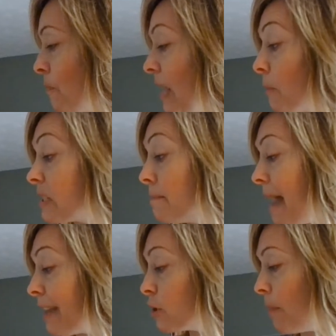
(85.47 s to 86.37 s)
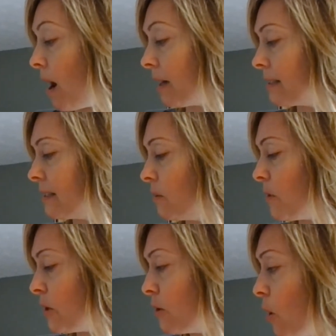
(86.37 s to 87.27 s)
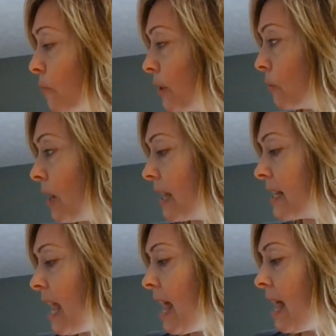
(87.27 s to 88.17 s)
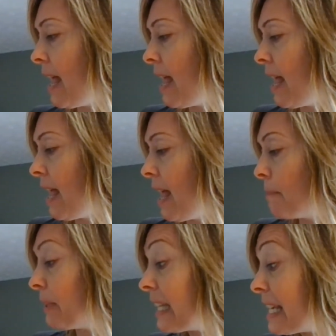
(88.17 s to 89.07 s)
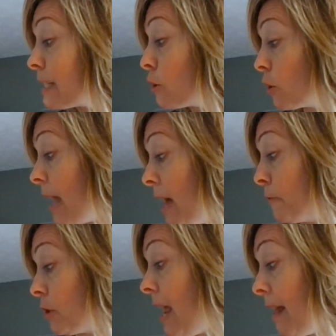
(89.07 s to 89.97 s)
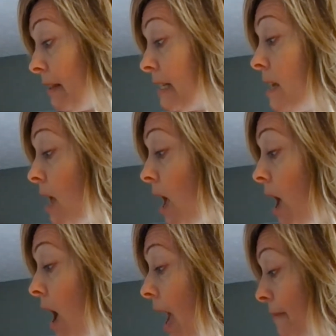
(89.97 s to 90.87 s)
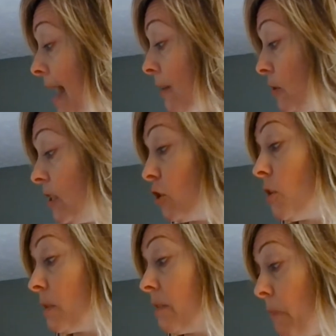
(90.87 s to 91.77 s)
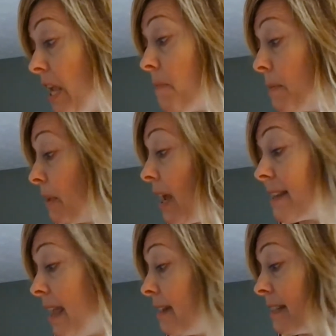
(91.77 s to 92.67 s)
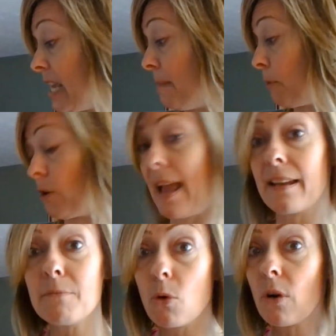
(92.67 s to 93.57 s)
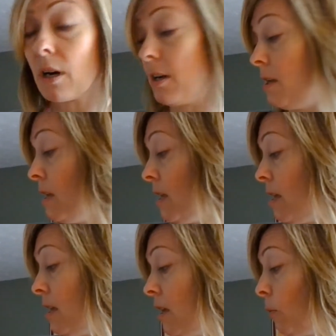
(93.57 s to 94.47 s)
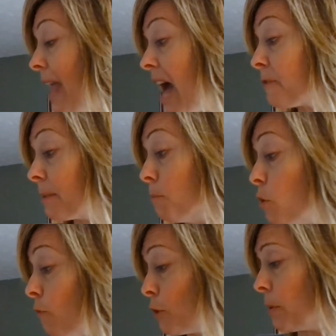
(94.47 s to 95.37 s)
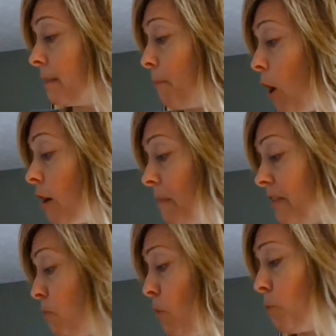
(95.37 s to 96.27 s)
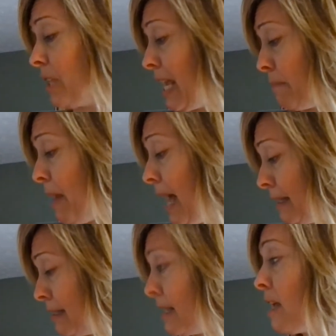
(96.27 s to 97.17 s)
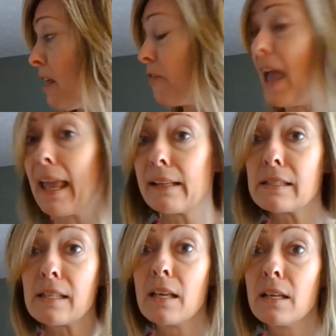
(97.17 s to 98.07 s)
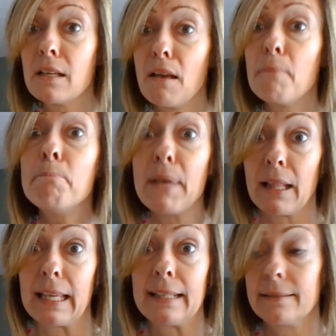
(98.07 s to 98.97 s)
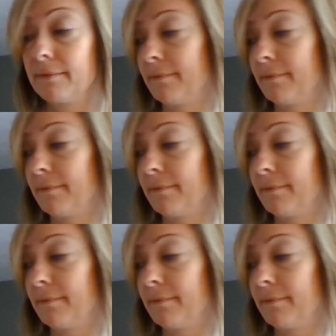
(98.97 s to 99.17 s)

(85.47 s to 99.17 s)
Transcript: It was a matchbox with a note that read, "Please look after Helen. I've had her since she was a baby, but I can't keep her anymore. We have to move to an apartment that won't take pets. Thanks, Billy."